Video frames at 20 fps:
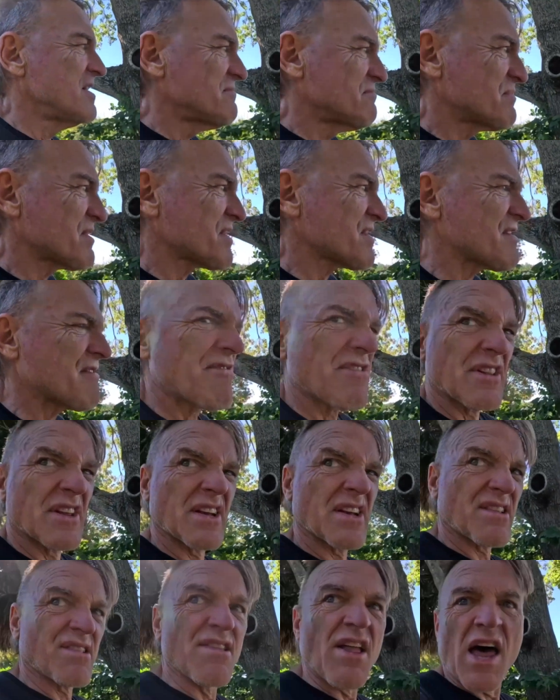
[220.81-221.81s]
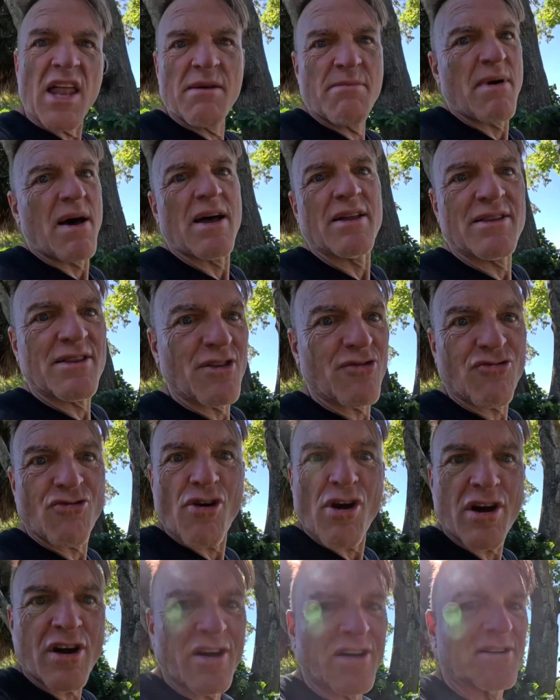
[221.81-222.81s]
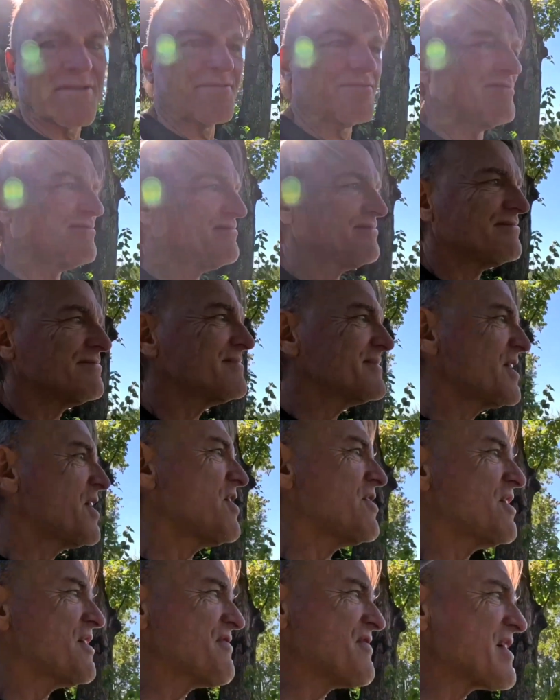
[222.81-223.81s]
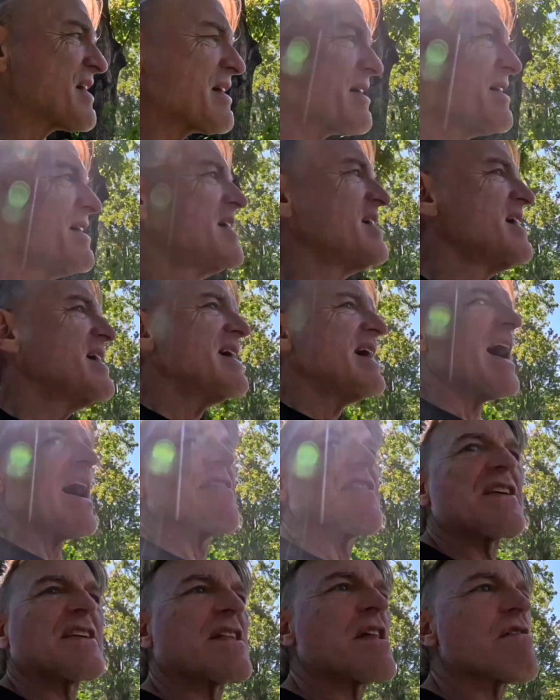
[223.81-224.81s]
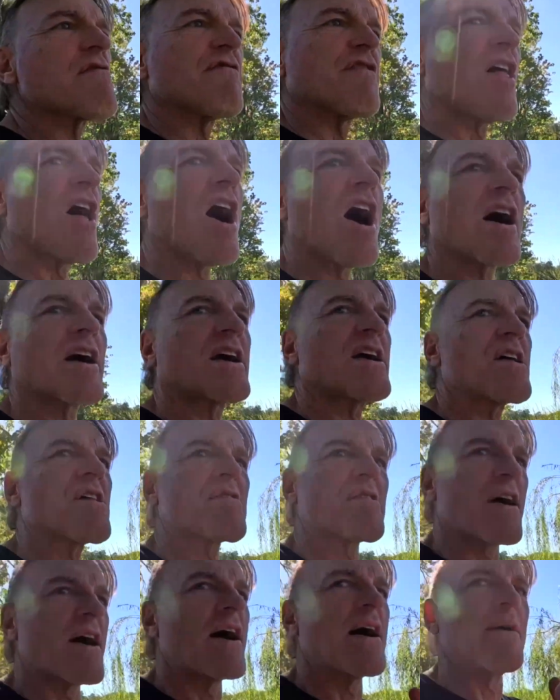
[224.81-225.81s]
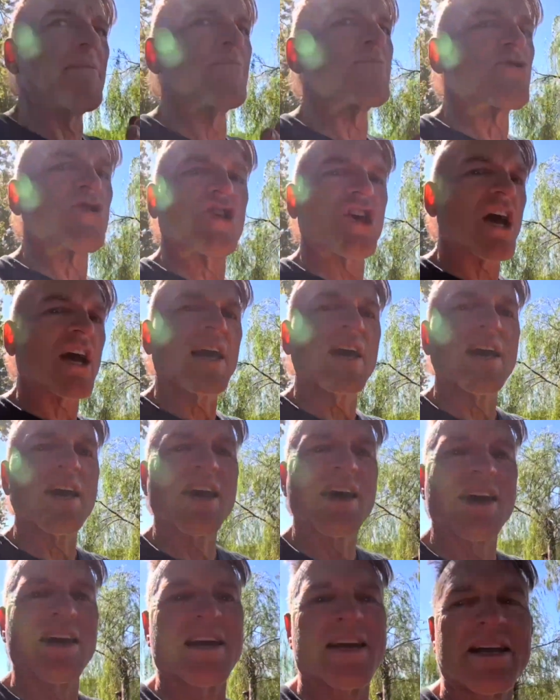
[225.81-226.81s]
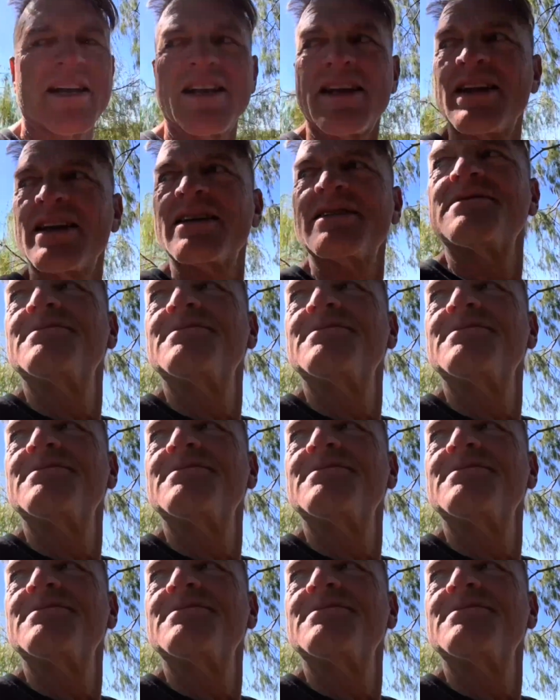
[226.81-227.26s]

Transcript: Because I feel like it's not about the truck. No, I think this vlog is I'm checking in.